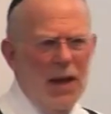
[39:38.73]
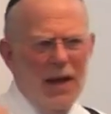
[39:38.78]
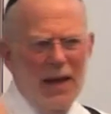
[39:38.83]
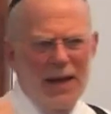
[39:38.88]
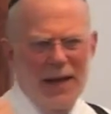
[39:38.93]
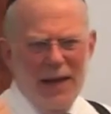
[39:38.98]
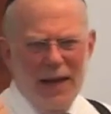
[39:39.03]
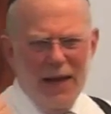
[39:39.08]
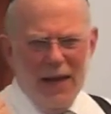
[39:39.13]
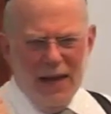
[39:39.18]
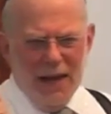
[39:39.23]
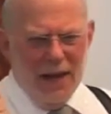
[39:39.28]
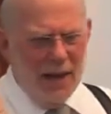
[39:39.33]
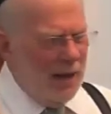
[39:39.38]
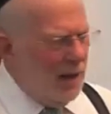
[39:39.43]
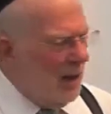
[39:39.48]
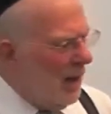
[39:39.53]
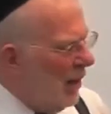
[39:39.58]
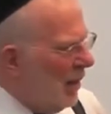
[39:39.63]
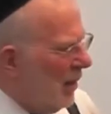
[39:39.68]
in,
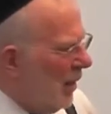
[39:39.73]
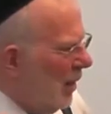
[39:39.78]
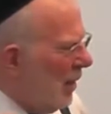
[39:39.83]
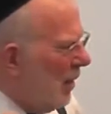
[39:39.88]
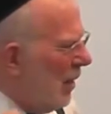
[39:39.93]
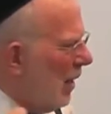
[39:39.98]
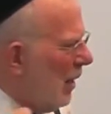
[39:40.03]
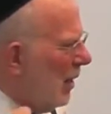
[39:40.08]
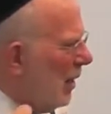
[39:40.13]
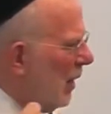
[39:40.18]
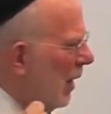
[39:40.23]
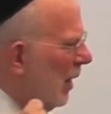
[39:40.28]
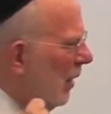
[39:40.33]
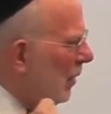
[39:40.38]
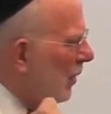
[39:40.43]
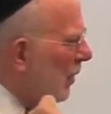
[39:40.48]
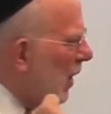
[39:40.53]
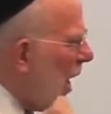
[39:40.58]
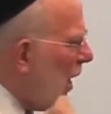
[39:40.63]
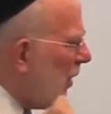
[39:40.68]
in, in, in
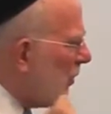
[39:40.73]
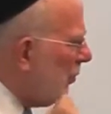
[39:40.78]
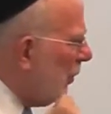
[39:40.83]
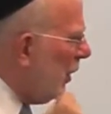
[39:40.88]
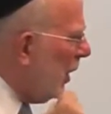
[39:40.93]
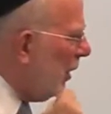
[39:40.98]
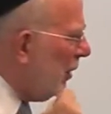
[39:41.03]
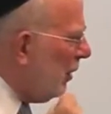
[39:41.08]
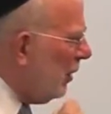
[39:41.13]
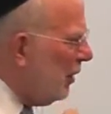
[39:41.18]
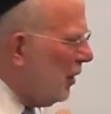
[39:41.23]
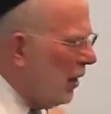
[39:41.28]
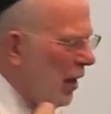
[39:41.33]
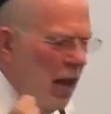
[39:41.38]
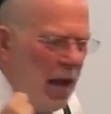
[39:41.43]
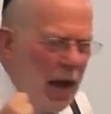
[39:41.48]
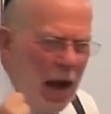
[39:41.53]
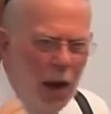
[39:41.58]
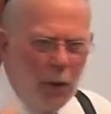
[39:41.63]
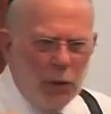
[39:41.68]
England, Oxford, England.
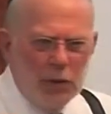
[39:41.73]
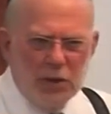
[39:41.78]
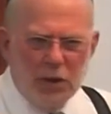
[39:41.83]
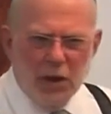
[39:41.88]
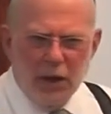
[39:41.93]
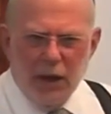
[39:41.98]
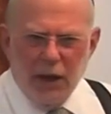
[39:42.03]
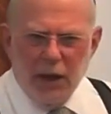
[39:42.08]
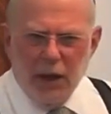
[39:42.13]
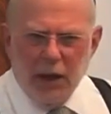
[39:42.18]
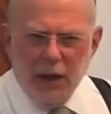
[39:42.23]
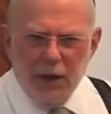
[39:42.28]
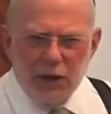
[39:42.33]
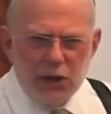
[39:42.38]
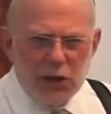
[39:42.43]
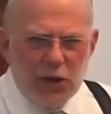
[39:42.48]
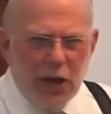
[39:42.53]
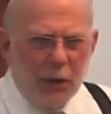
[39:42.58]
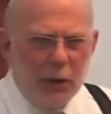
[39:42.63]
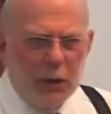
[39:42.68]
I was studying
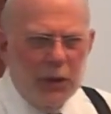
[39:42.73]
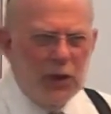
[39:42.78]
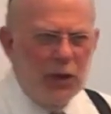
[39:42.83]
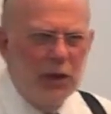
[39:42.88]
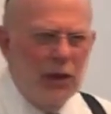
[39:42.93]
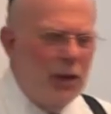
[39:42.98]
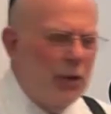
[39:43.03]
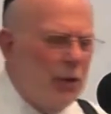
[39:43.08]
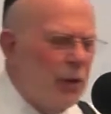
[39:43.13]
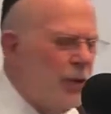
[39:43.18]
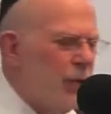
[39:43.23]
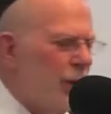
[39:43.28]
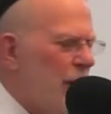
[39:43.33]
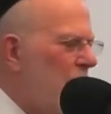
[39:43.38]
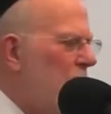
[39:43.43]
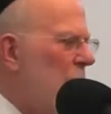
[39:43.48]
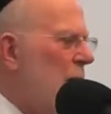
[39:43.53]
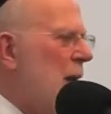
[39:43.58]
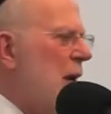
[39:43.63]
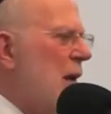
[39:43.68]
English language and
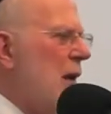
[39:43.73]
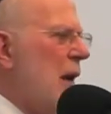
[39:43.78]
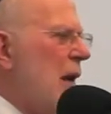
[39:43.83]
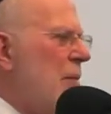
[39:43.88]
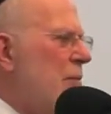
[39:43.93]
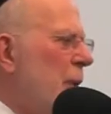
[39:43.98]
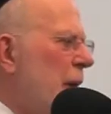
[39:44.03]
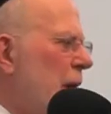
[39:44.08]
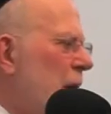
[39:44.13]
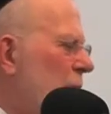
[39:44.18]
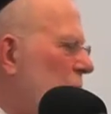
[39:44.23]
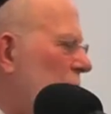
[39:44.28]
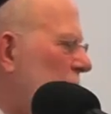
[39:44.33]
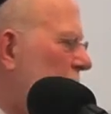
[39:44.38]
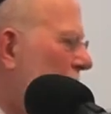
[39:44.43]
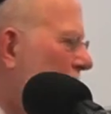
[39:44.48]
literature at Balliol